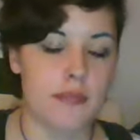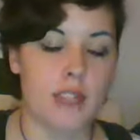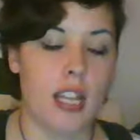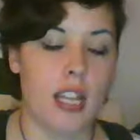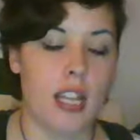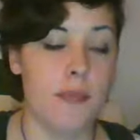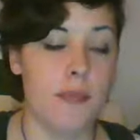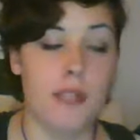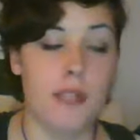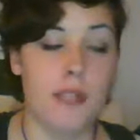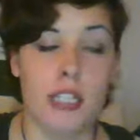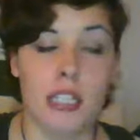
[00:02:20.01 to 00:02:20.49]

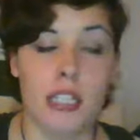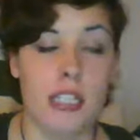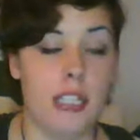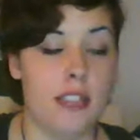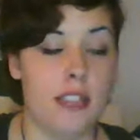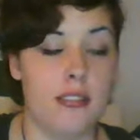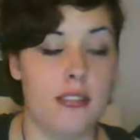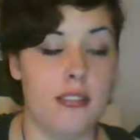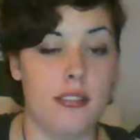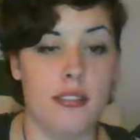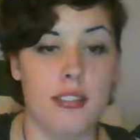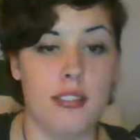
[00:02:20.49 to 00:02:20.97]
I'm really
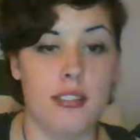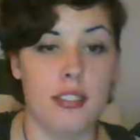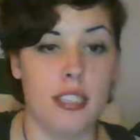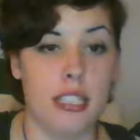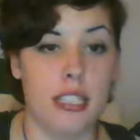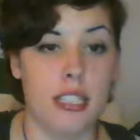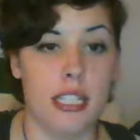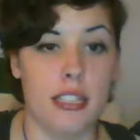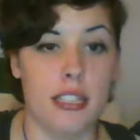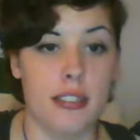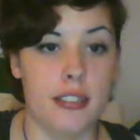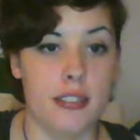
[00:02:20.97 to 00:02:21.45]

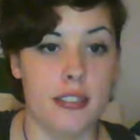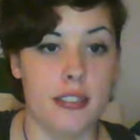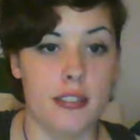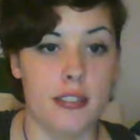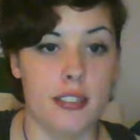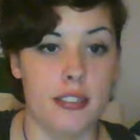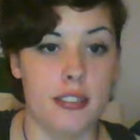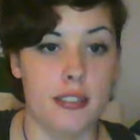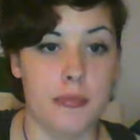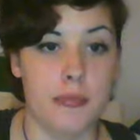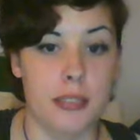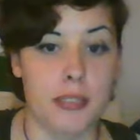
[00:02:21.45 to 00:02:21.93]
shitty at this, I
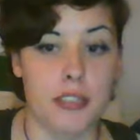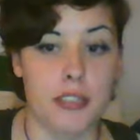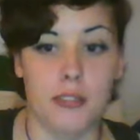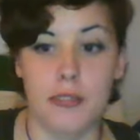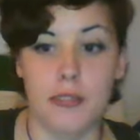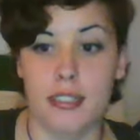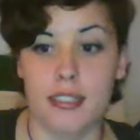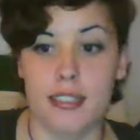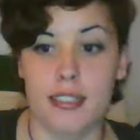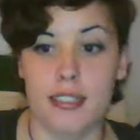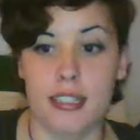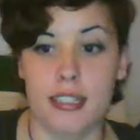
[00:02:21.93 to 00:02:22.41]
shouldn't be
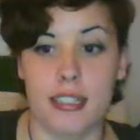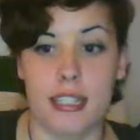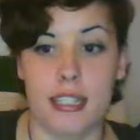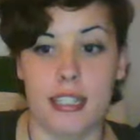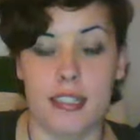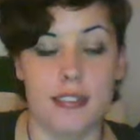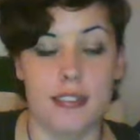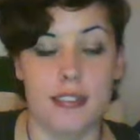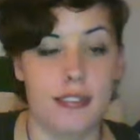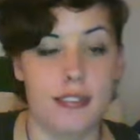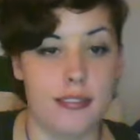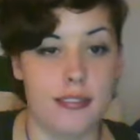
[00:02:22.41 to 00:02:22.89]
doing this at, like,
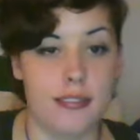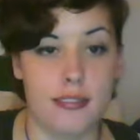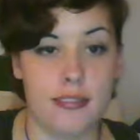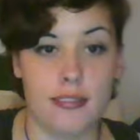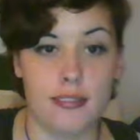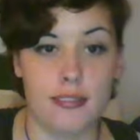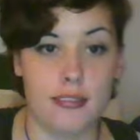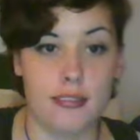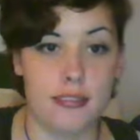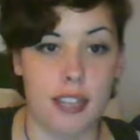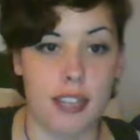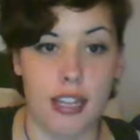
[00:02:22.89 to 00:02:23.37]

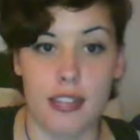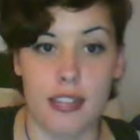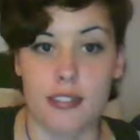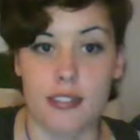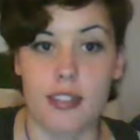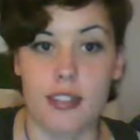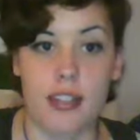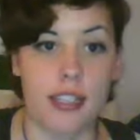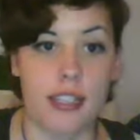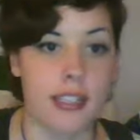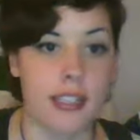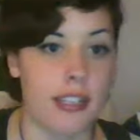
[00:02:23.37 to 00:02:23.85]
10
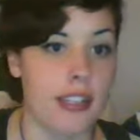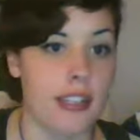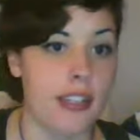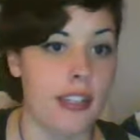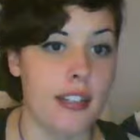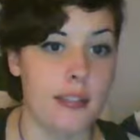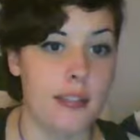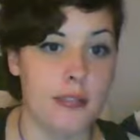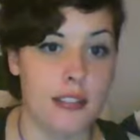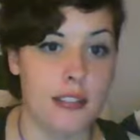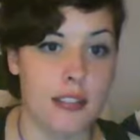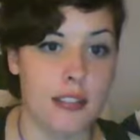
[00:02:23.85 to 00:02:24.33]
o'clock at night
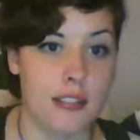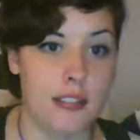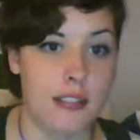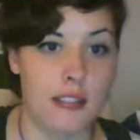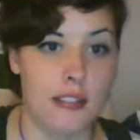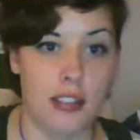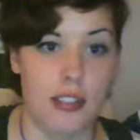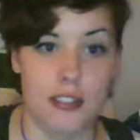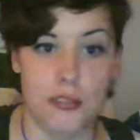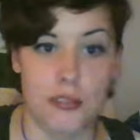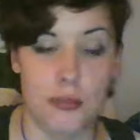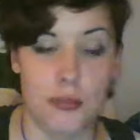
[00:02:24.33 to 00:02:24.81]

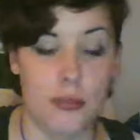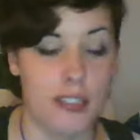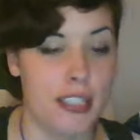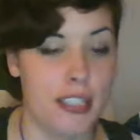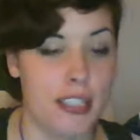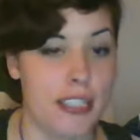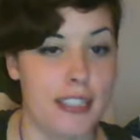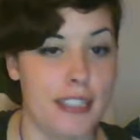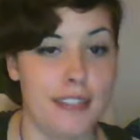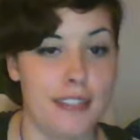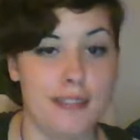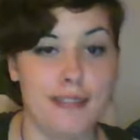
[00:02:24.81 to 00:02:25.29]
on a school
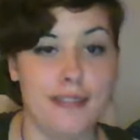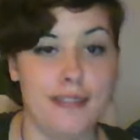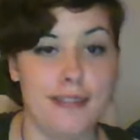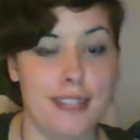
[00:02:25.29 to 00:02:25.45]
night.